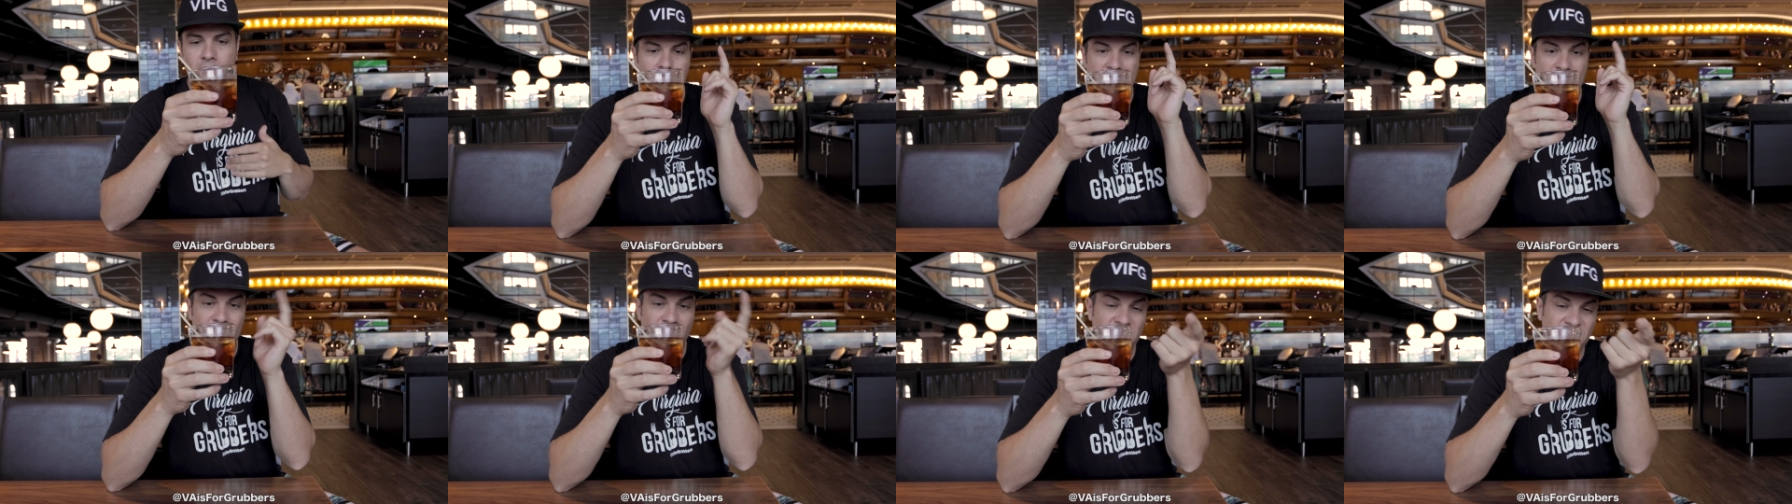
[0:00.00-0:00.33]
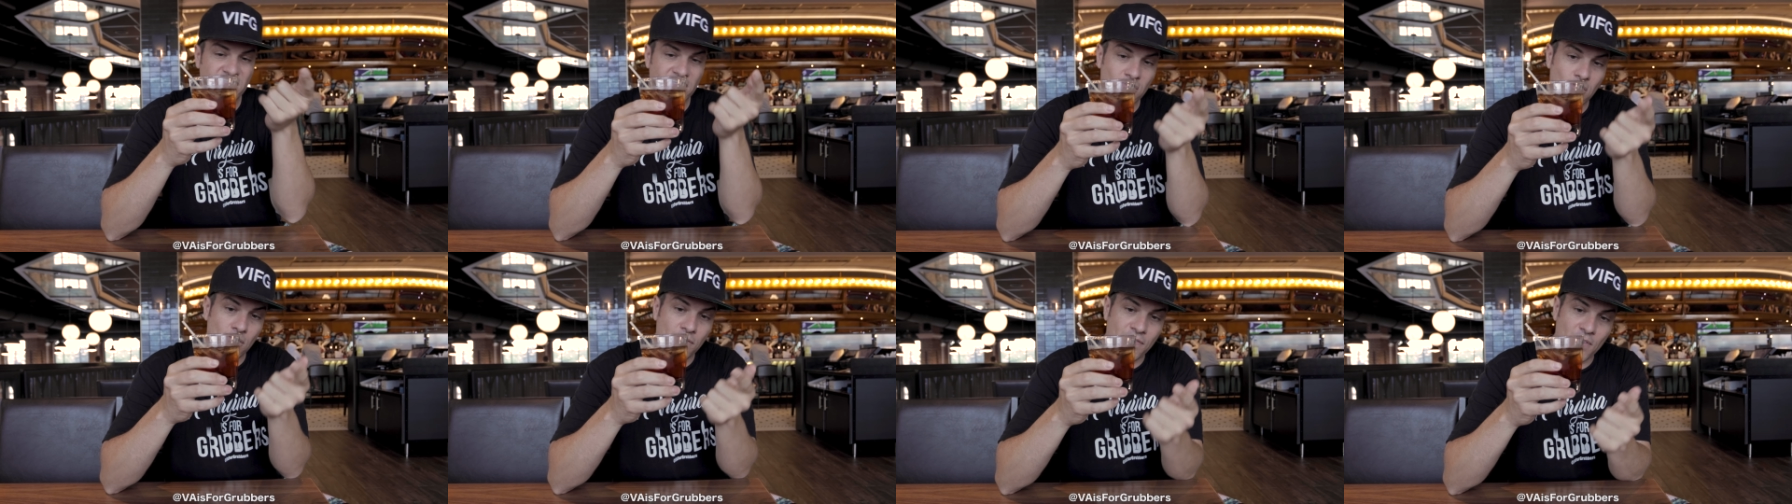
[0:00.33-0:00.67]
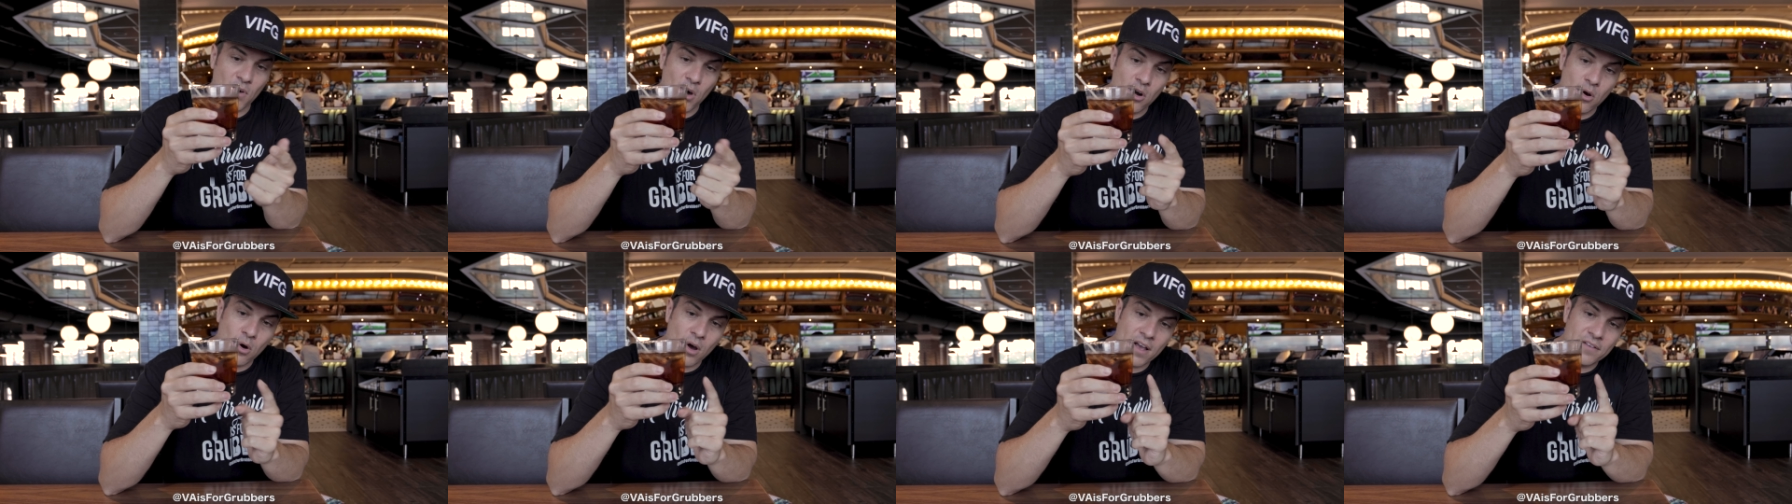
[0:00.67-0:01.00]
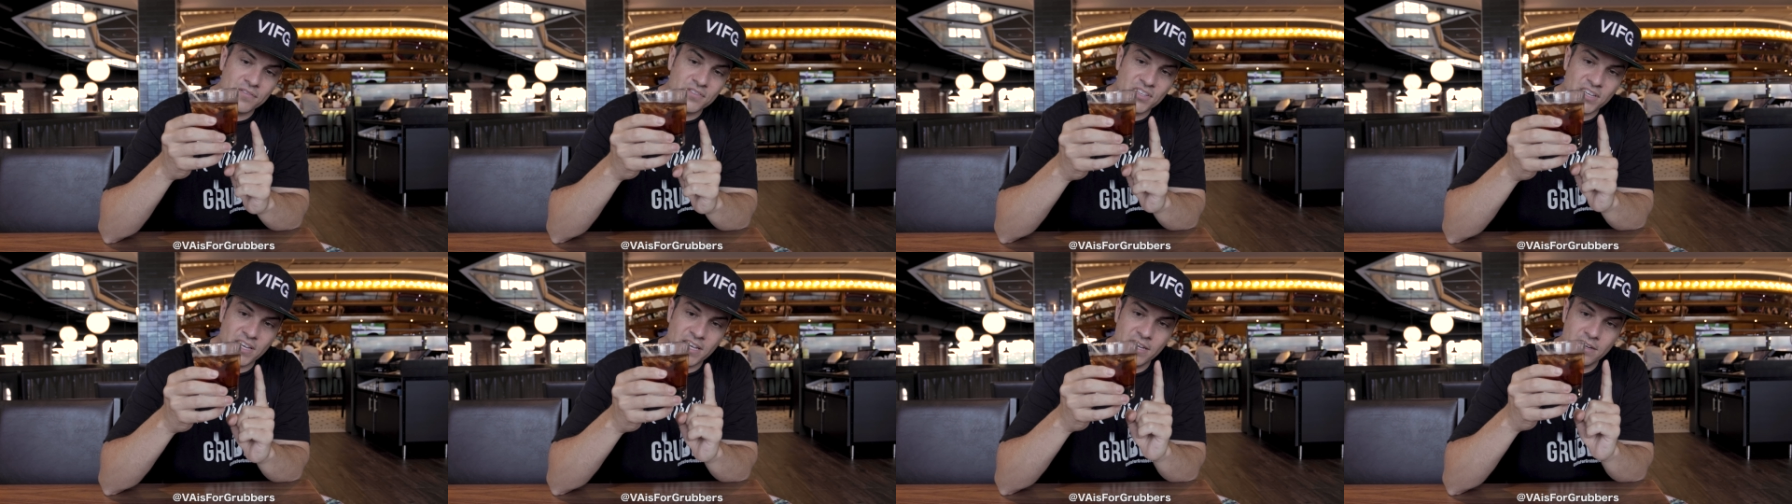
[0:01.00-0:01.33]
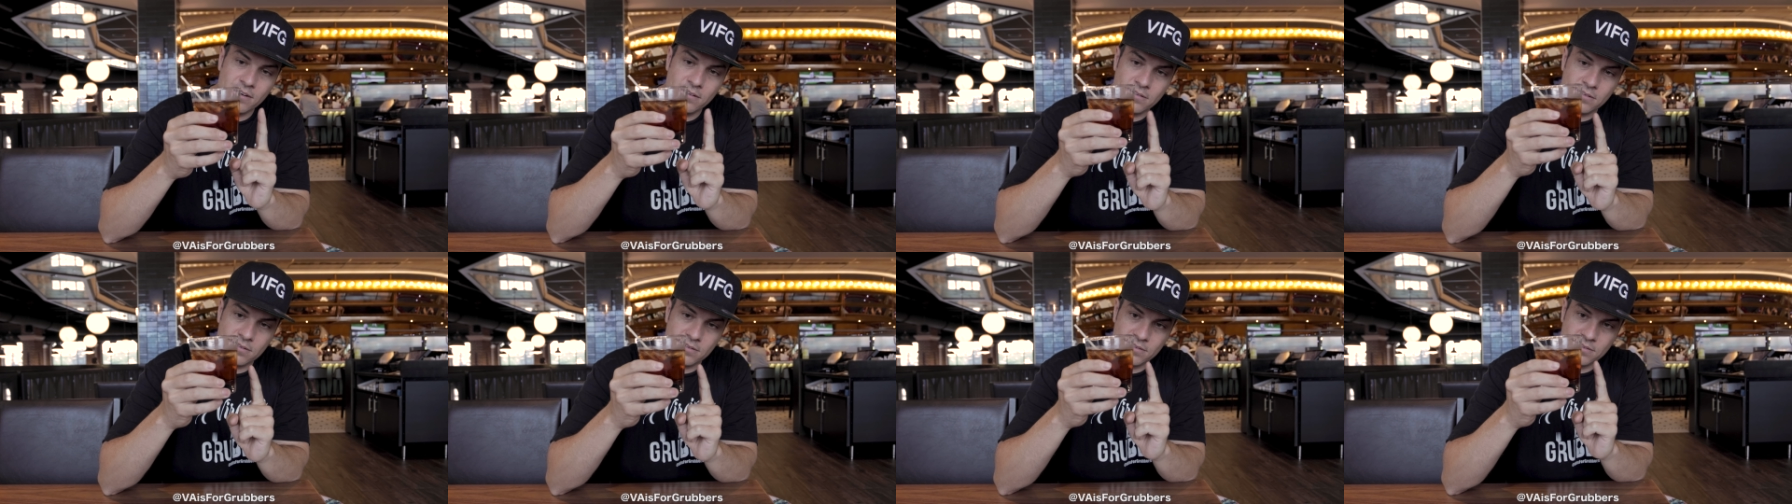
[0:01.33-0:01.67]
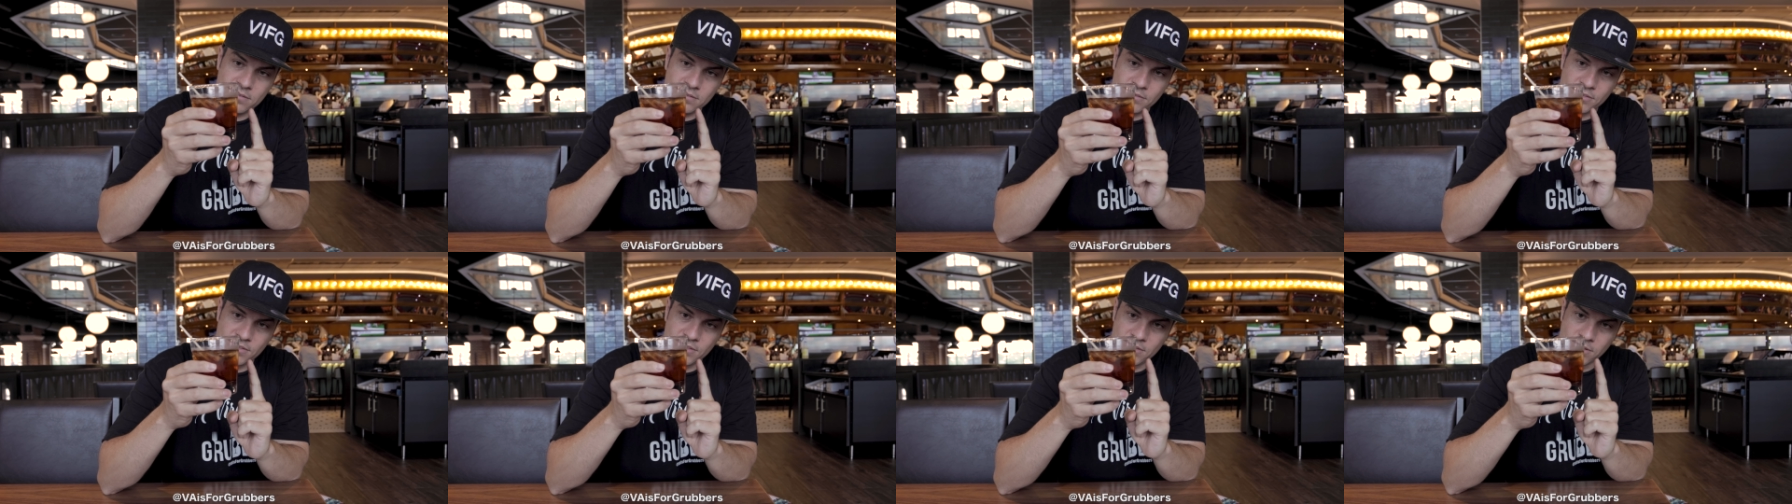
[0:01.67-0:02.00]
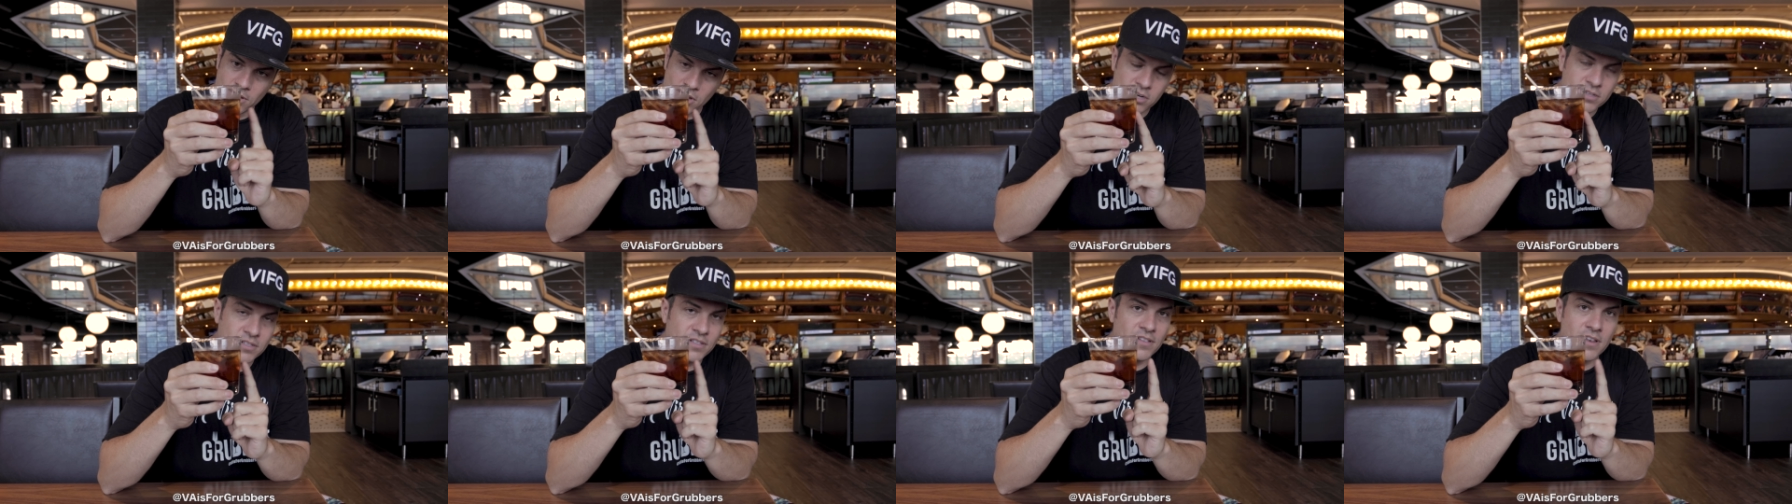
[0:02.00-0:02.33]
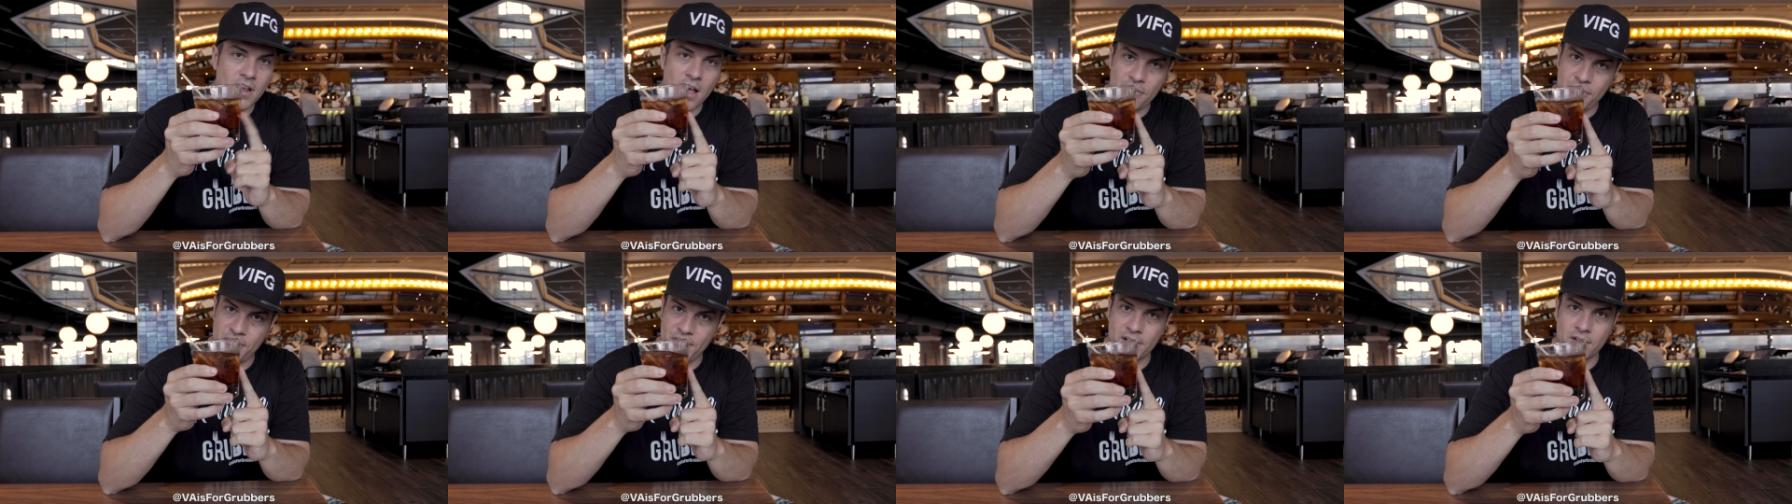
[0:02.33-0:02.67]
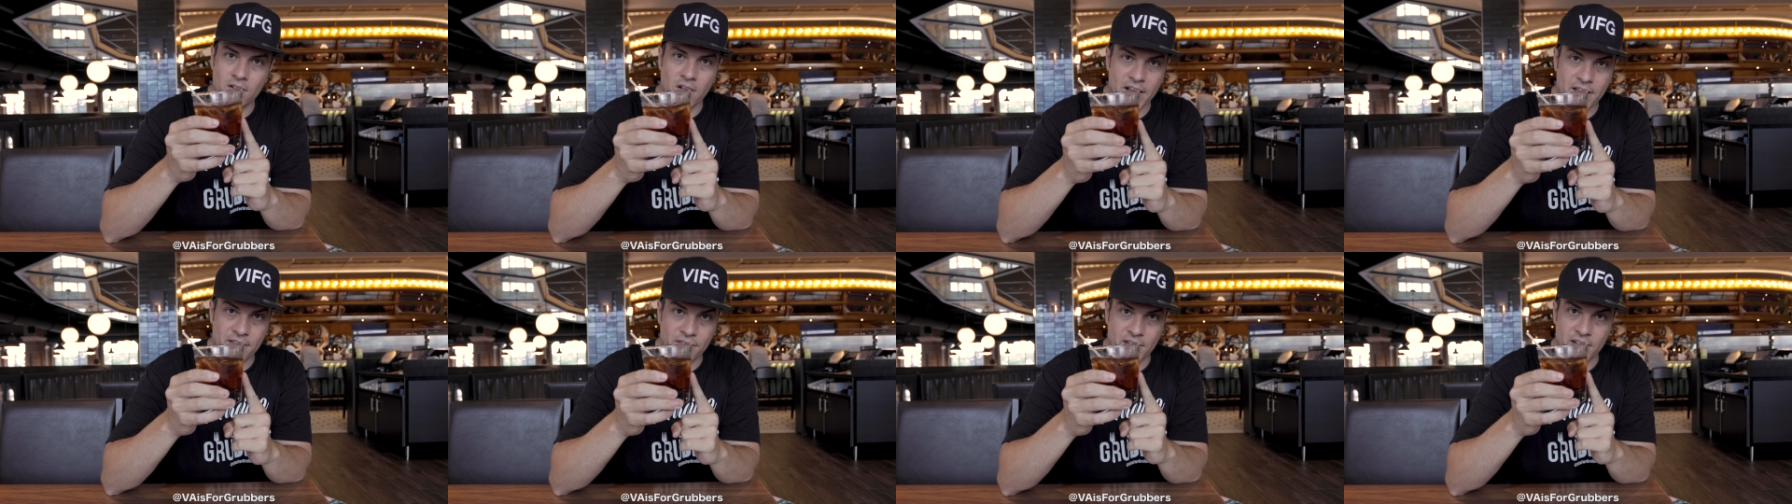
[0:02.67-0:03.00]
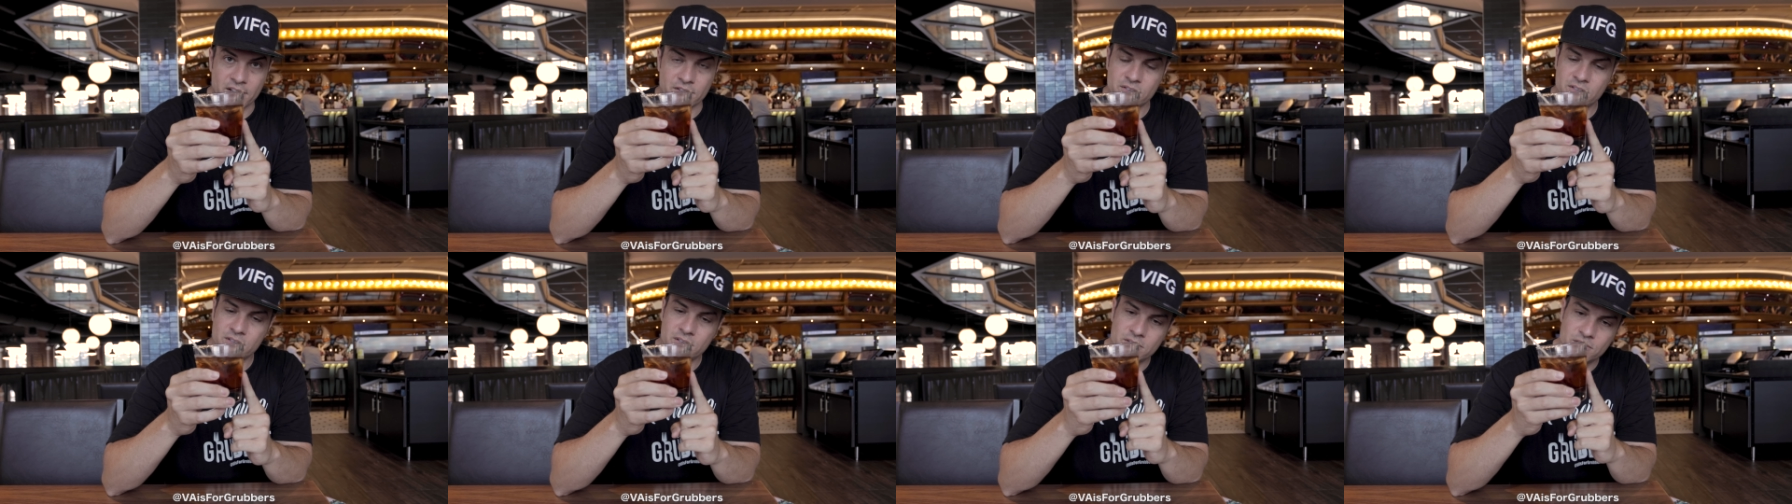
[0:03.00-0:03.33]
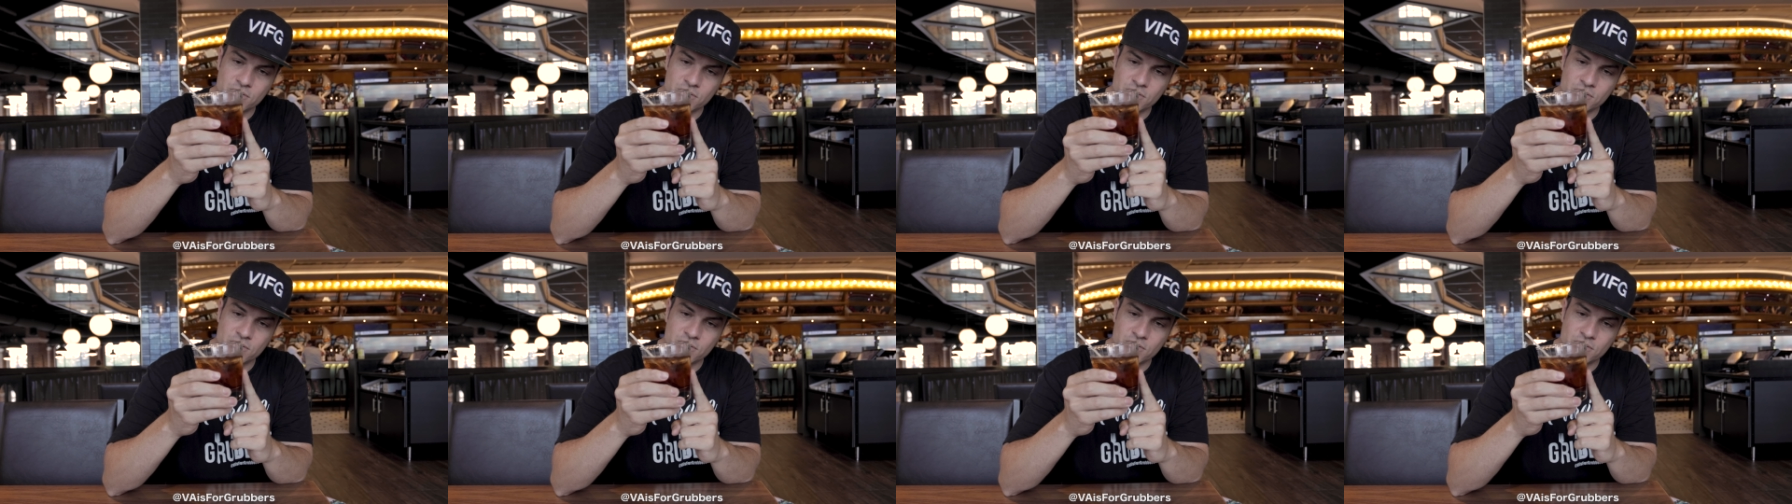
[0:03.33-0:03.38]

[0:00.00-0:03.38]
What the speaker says: Every single photo I've seen looked nothing like this.